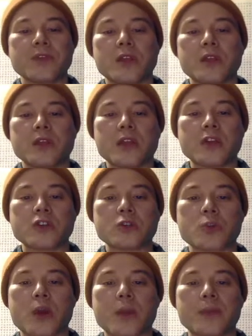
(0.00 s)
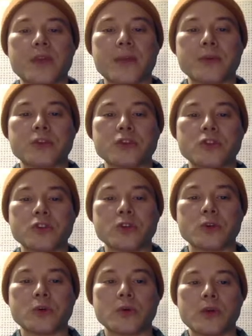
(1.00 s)
They just want to be able
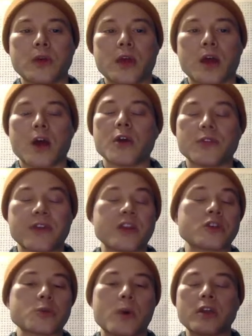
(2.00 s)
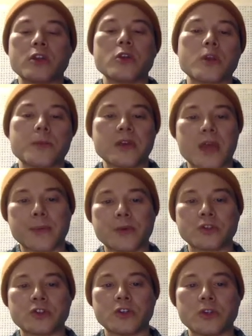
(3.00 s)
to uh, uh, they just want you to be
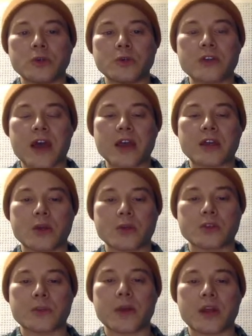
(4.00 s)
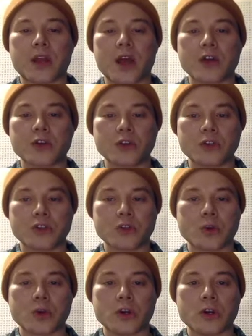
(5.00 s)
able to diagnose a mitochondrial
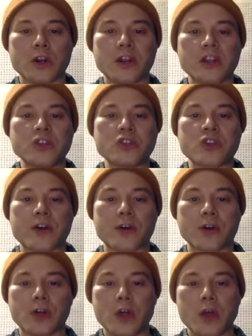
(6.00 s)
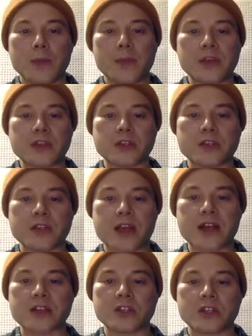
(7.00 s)
disorder in general based on this
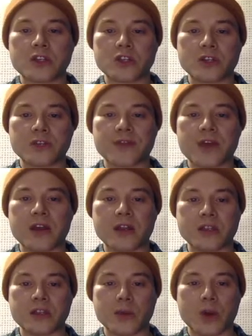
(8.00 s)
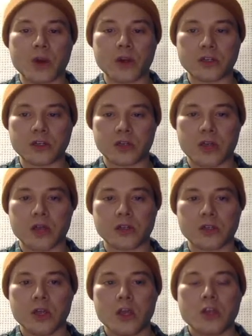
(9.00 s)
constellation of findings that we already
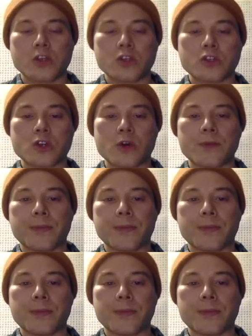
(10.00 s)
discussed. So